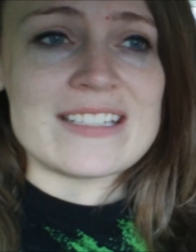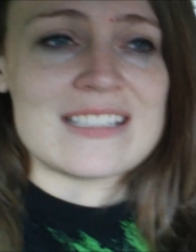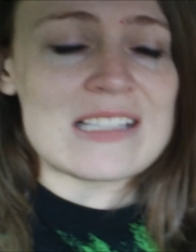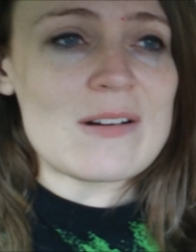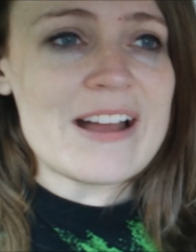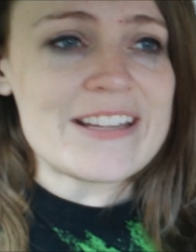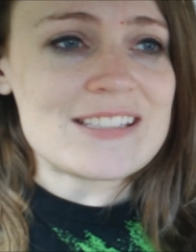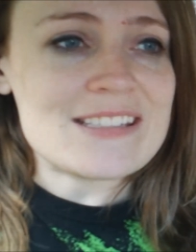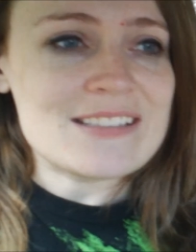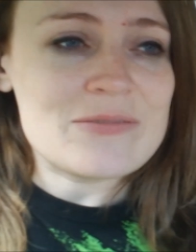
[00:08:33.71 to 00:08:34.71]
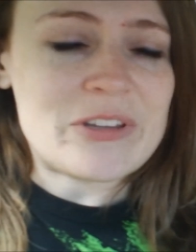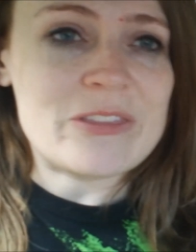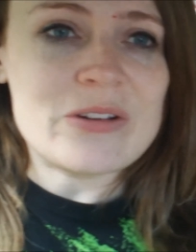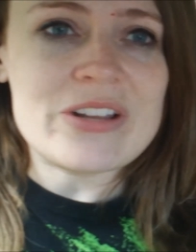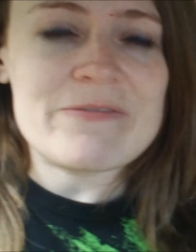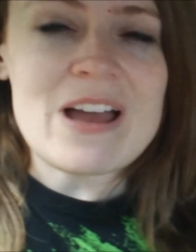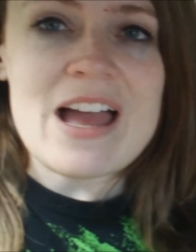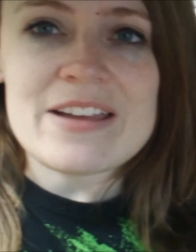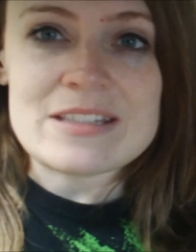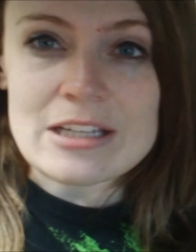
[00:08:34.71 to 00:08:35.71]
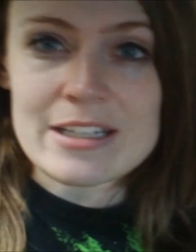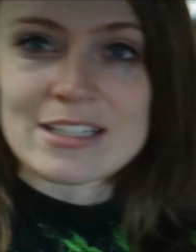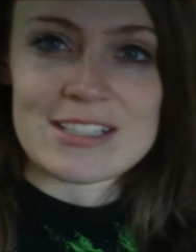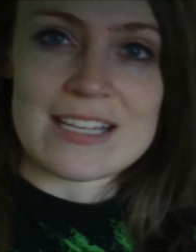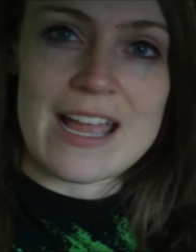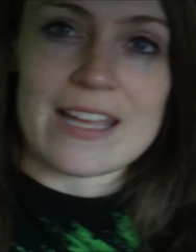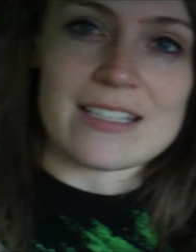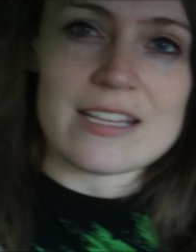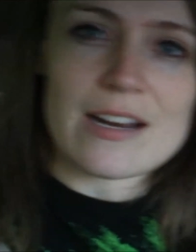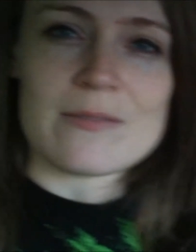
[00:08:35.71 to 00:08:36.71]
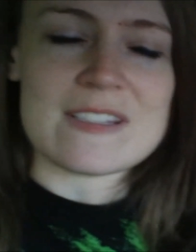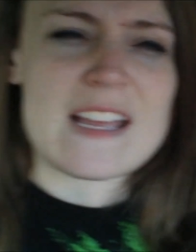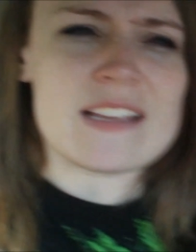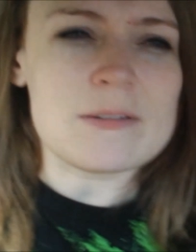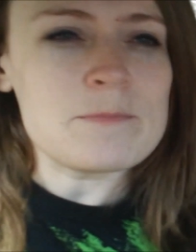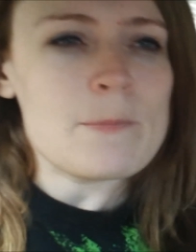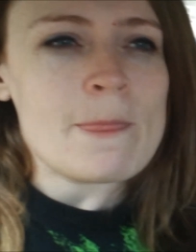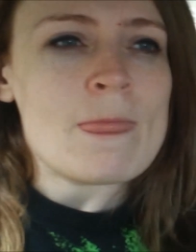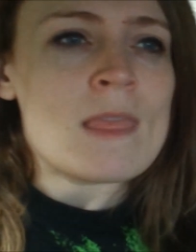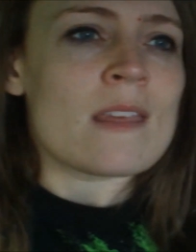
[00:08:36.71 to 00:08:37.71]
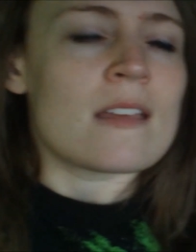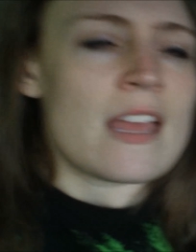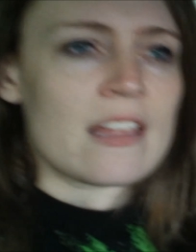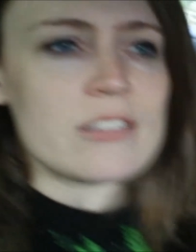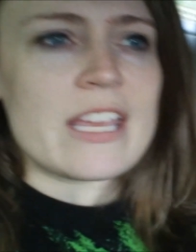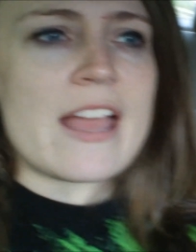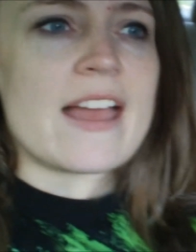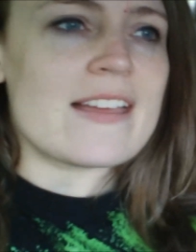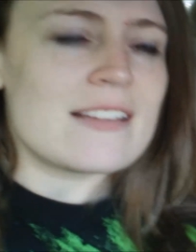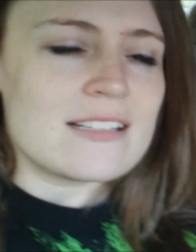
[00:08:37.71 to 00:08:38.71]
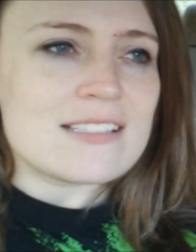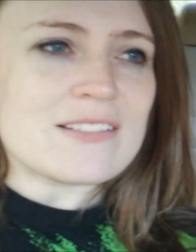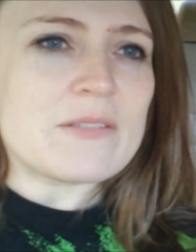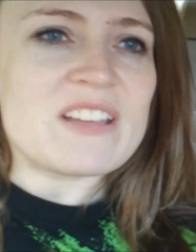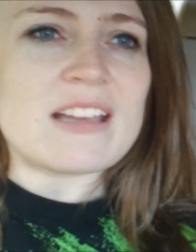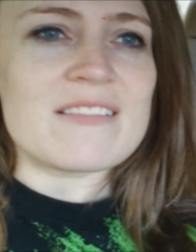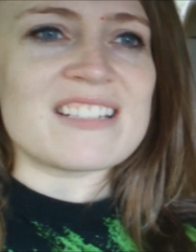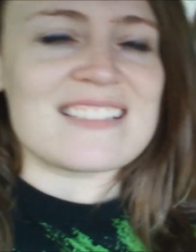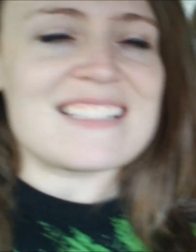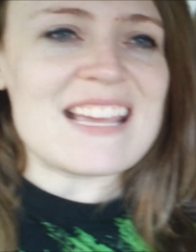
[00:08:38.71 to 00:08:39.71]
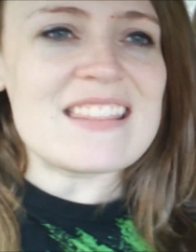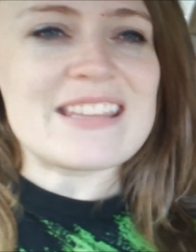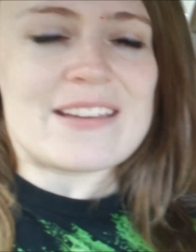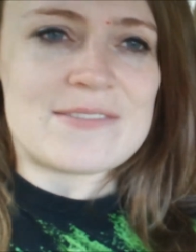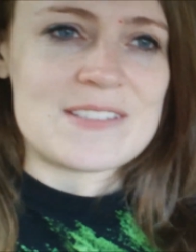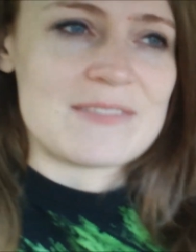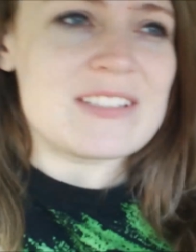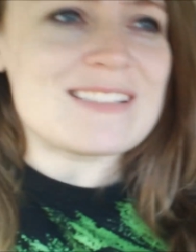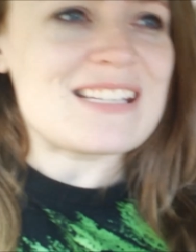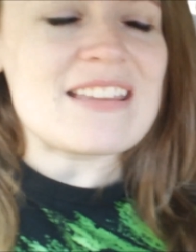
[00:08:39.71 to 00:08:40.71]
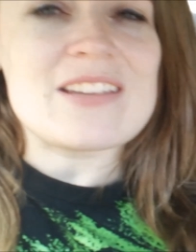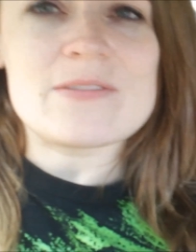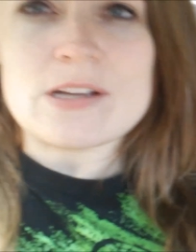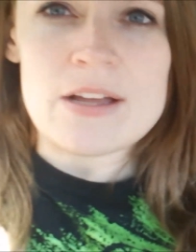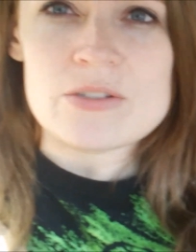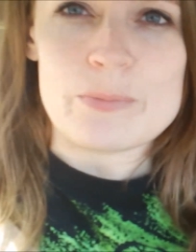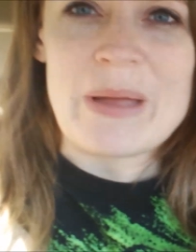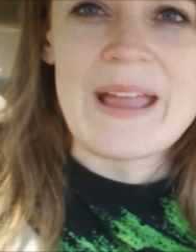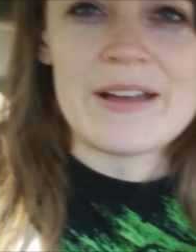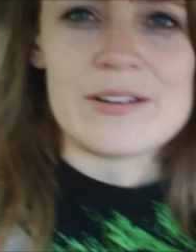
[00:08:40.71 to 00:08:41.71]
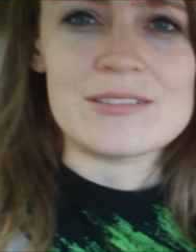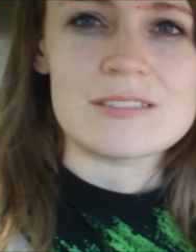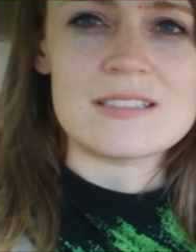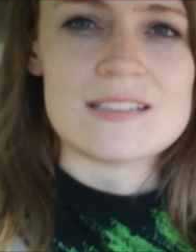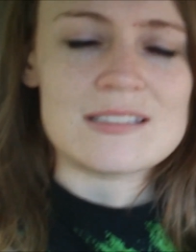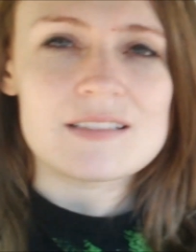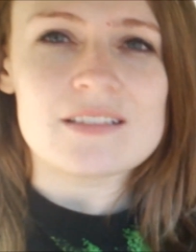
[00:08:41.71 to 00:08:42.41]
did squats with 35s on each side. And then I was like, hell yeah. So I'm like, I'm gonna deadlift, and I'm gonna deadlift 100 pounds. Yeah.